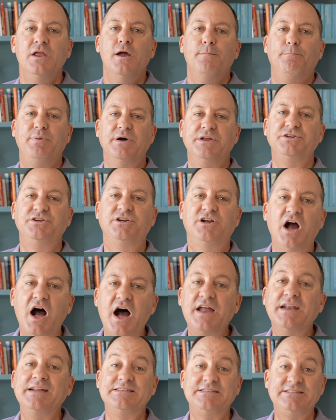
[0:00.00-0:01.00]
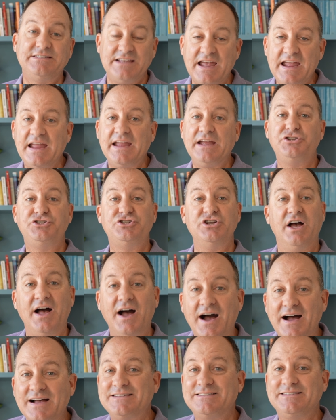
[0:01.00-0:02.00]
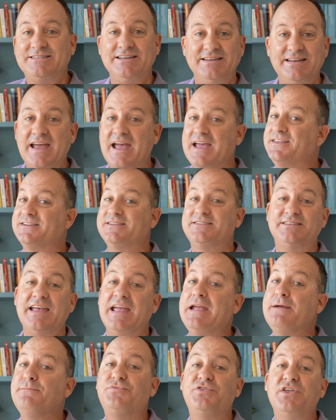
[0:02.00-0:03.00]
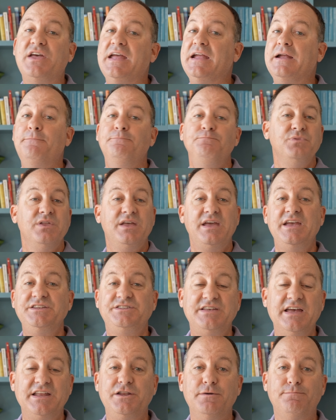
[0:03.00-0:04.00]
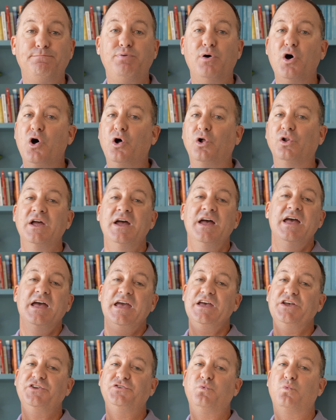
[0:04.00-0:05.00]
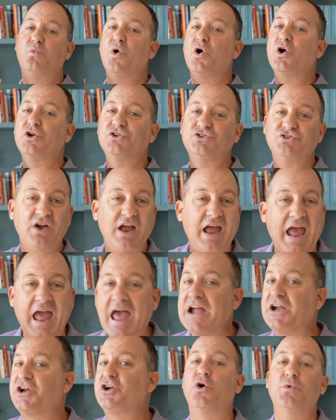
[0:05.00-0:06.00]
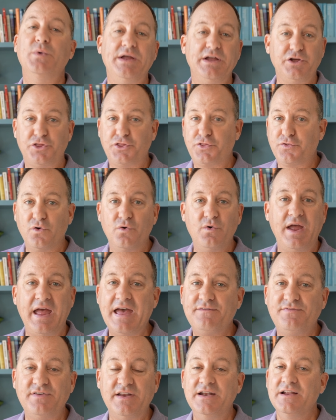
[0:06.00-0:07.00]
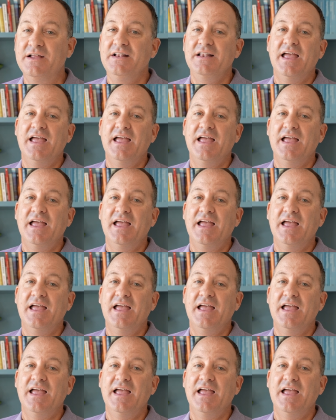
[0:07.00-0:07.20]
But God is saying to us today the same thing He said to Paul. His words are echoing through heaven.